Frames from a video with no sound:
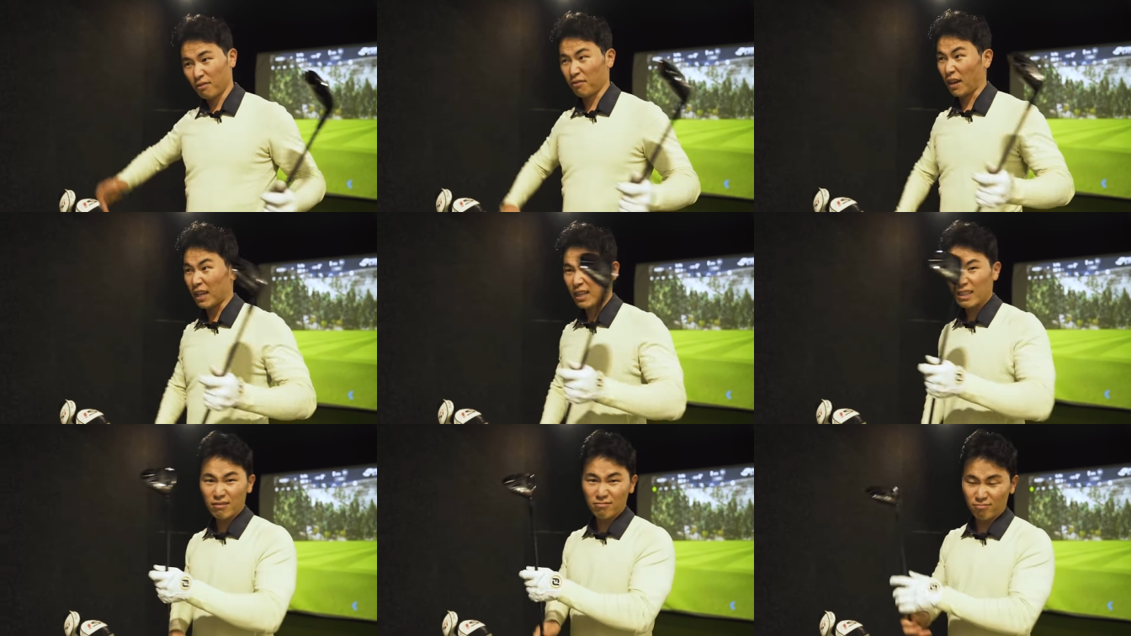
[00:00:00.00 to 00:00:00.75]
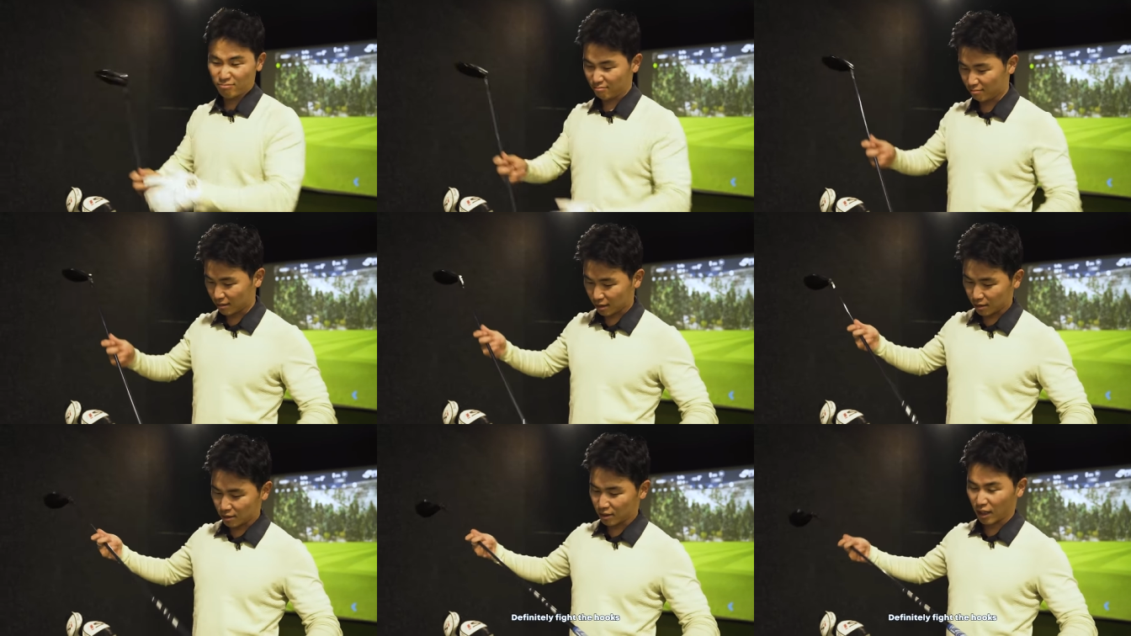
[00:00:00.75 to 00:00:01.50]
fadey
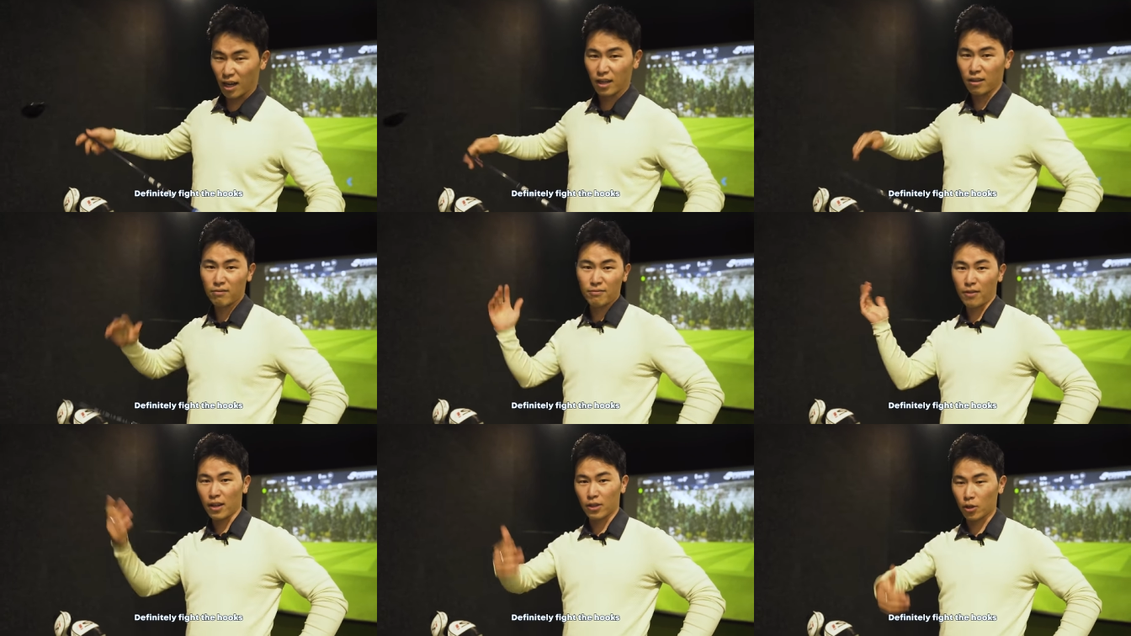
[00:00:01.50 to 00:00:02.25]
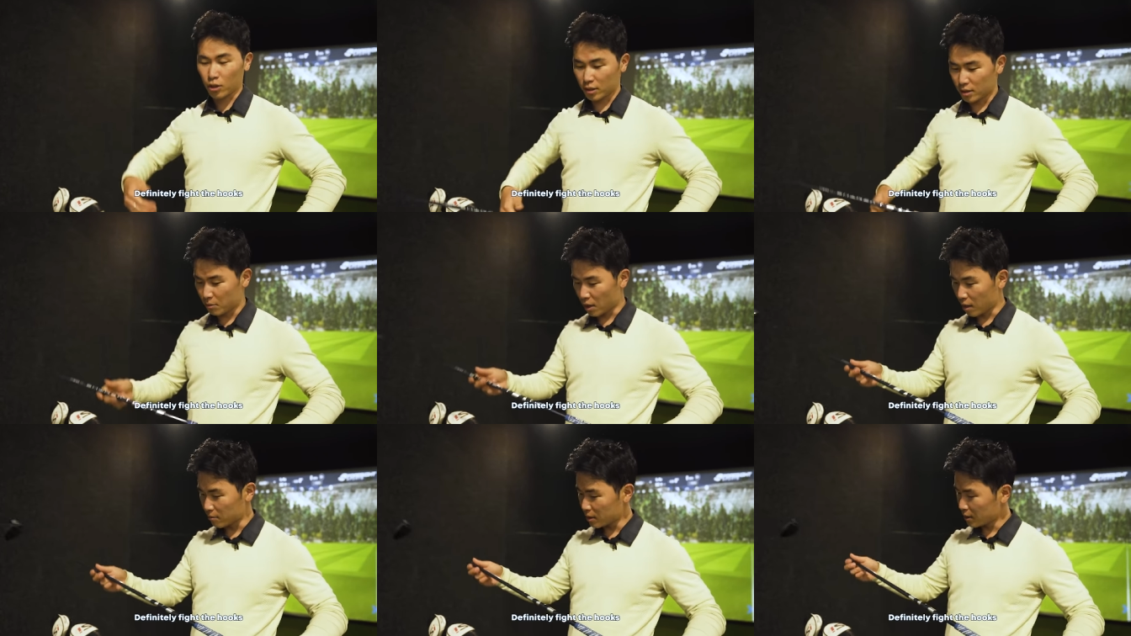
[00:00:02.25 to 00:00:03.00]
because I kind of fight the hook
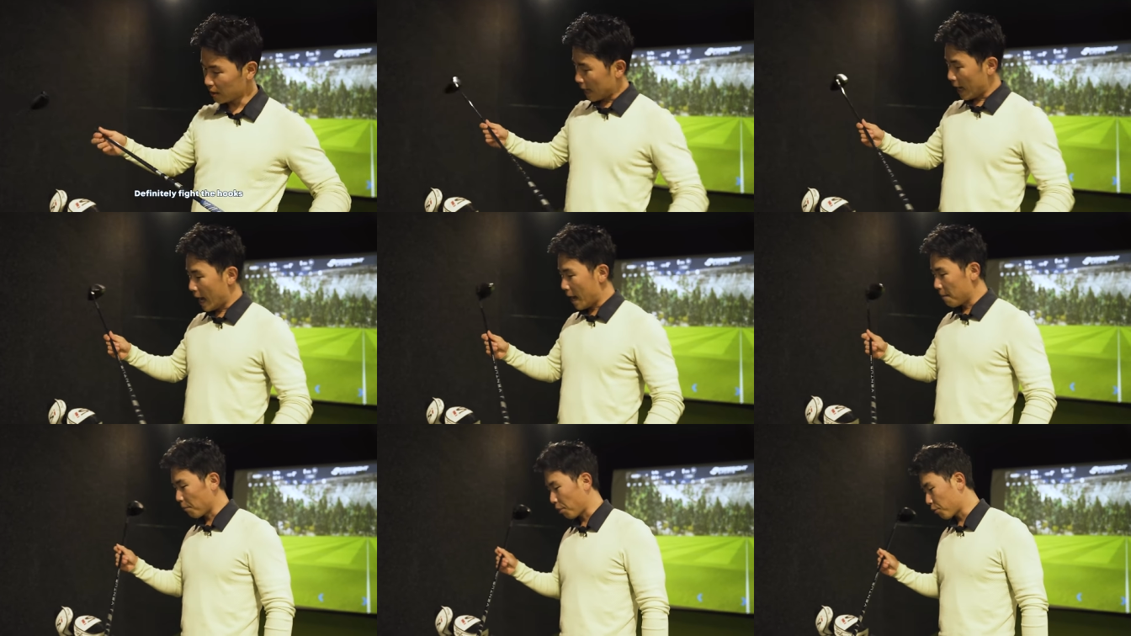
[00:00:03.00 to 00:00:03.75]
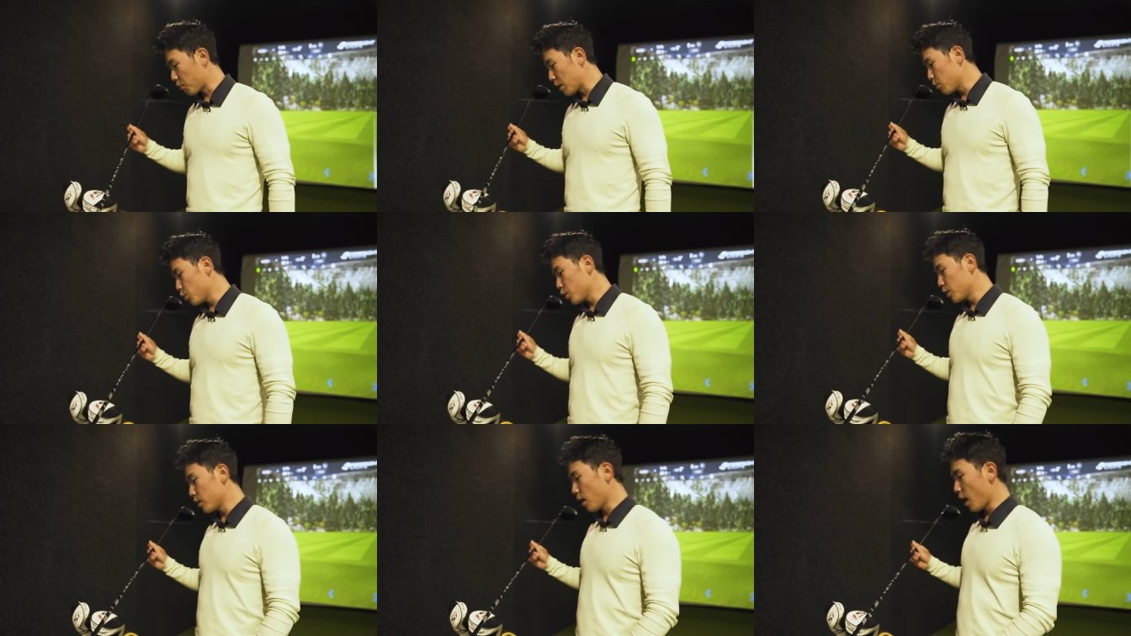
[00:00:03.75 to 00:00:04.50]
sometimes. Um, three
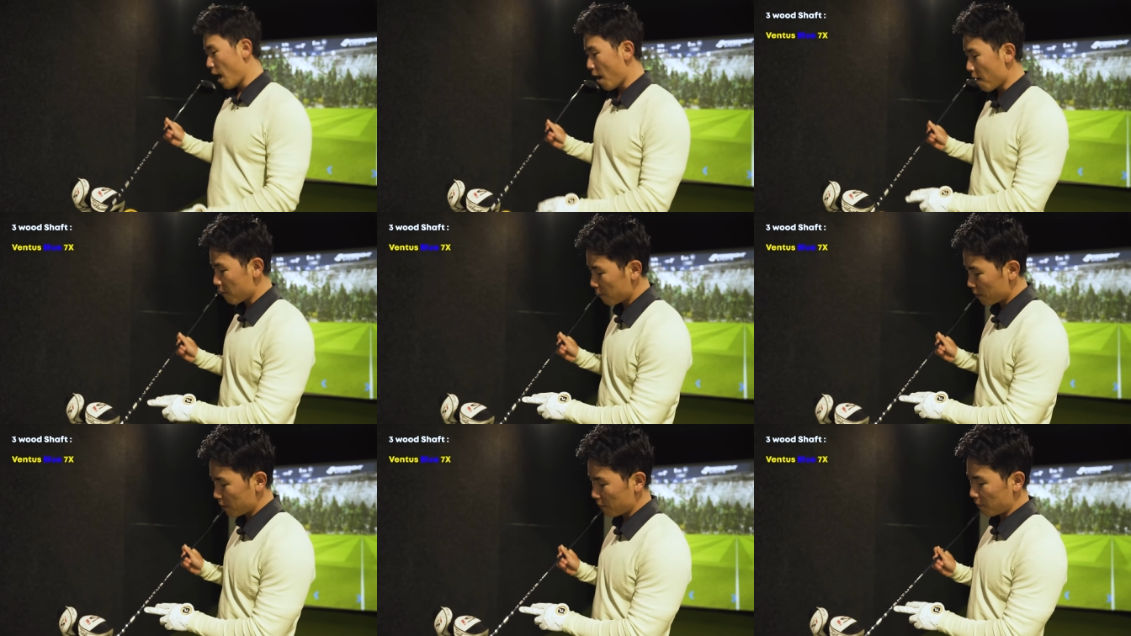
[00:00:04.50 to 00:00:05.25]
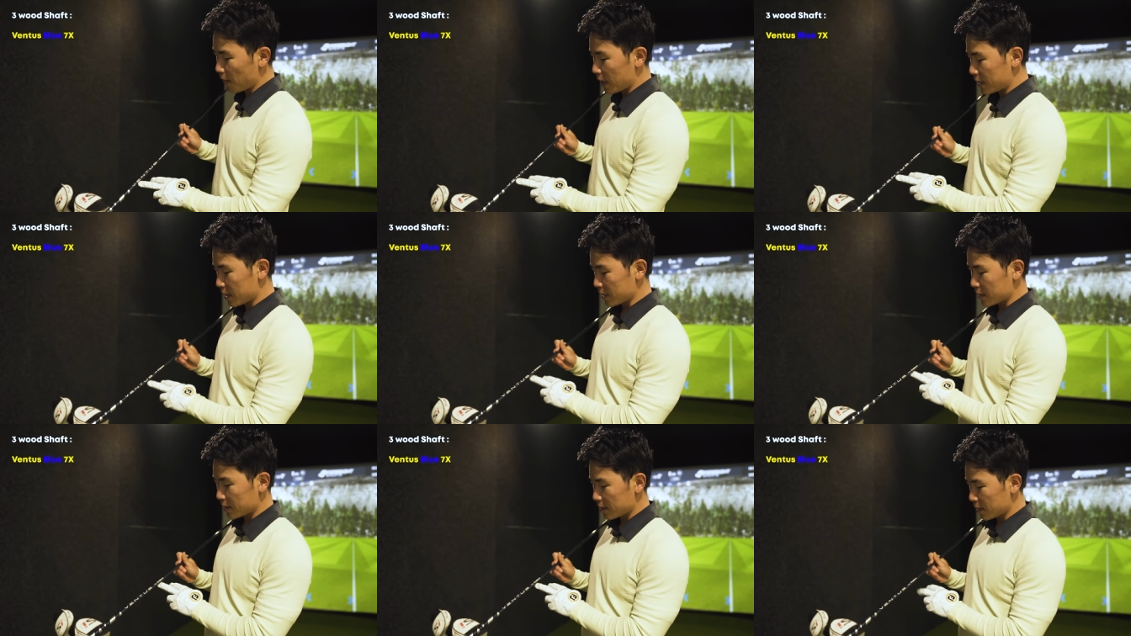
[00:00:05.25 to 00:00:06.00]
wood, I have the
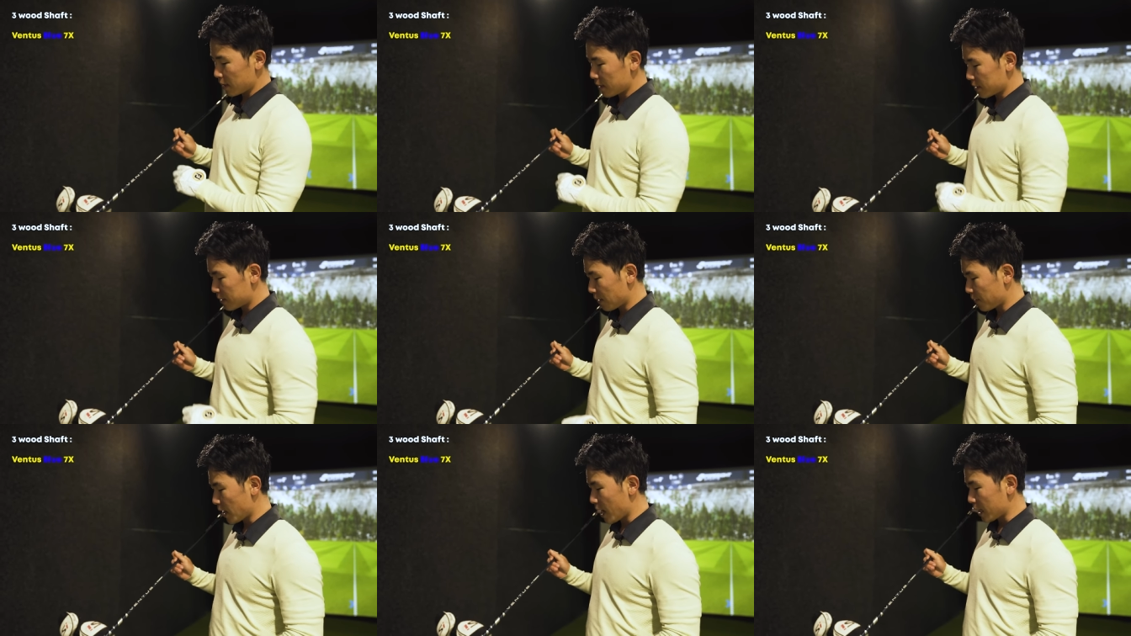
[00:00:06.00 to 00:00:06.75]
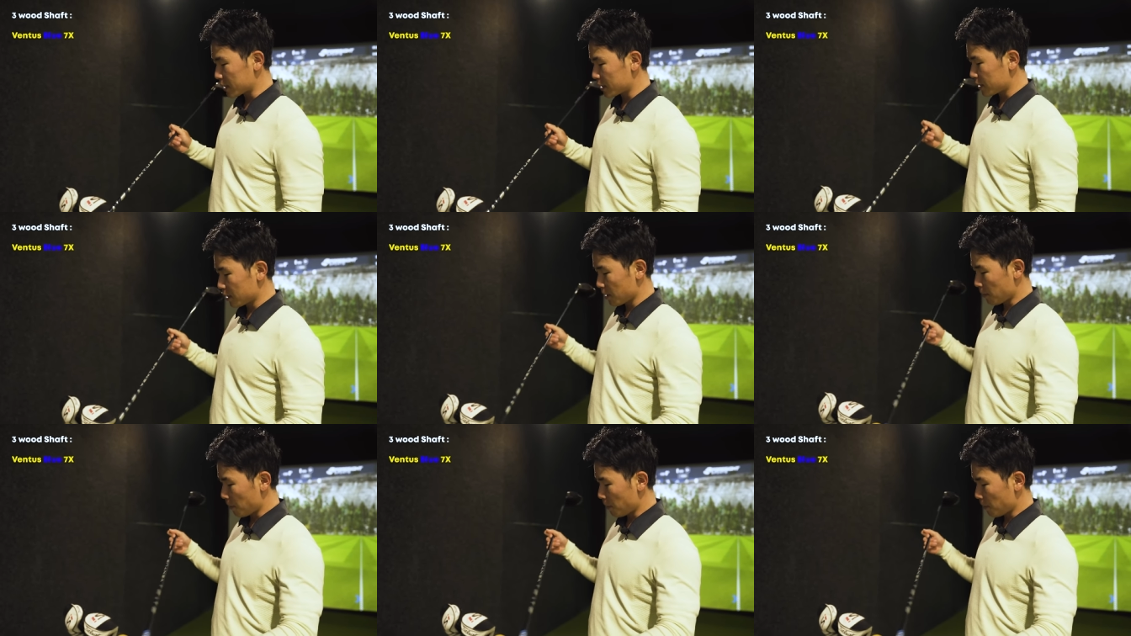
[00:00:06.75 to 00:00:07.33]
Ventus 7X,